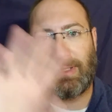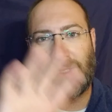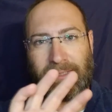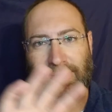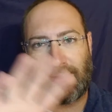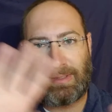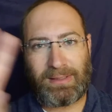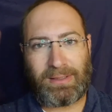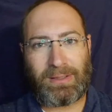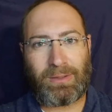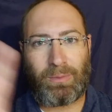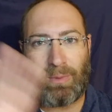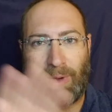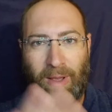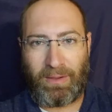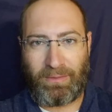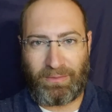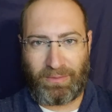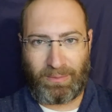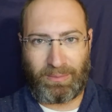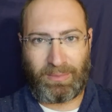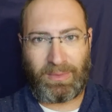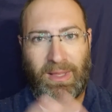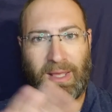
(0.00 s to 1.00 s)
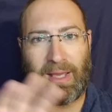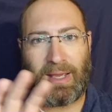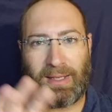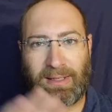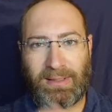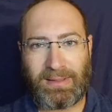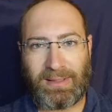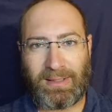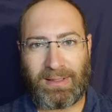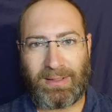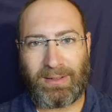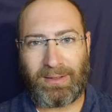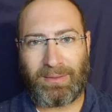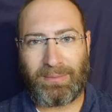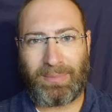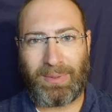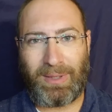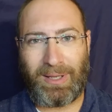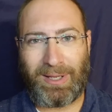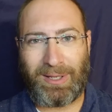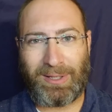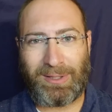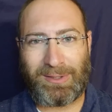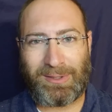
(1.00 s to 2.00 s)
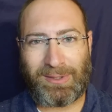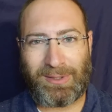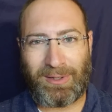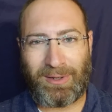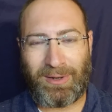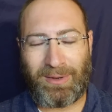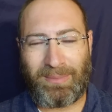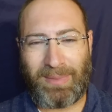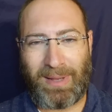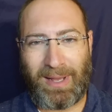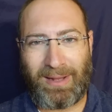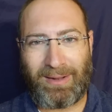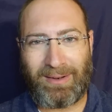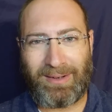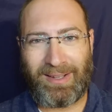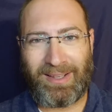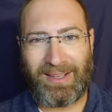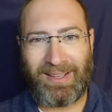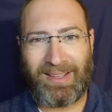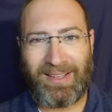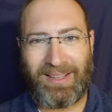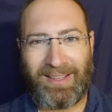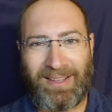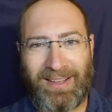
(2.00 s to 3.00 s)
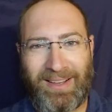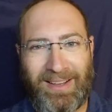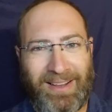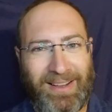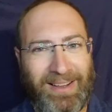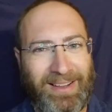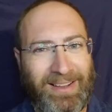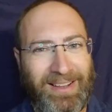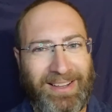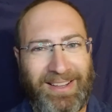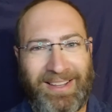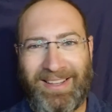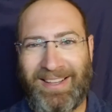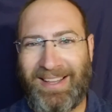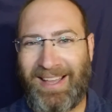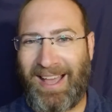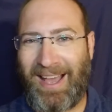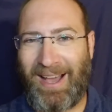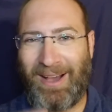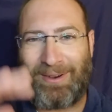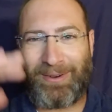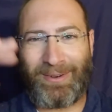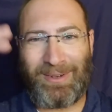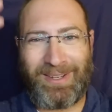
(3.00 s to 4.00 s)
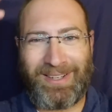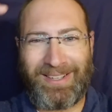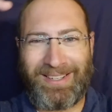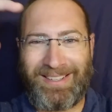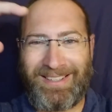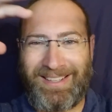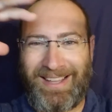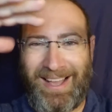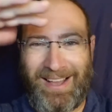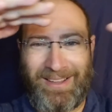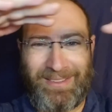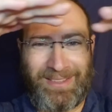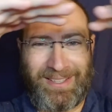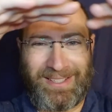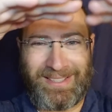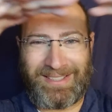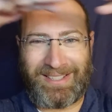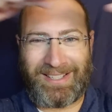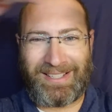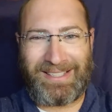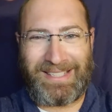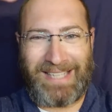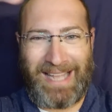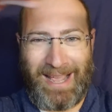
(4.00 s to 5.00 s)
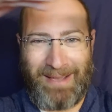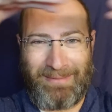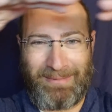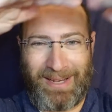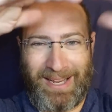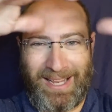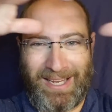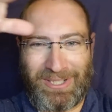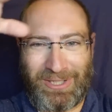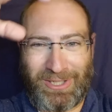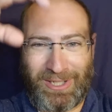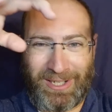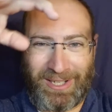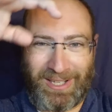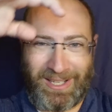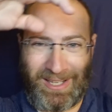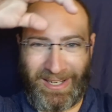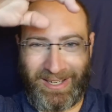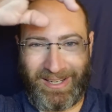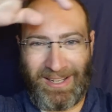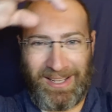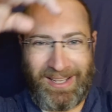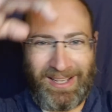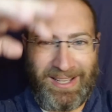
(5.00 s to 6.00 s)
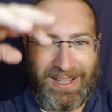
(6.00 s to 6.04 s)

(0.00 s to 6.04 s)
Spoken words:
distance away from things and being concerned about how this contamination can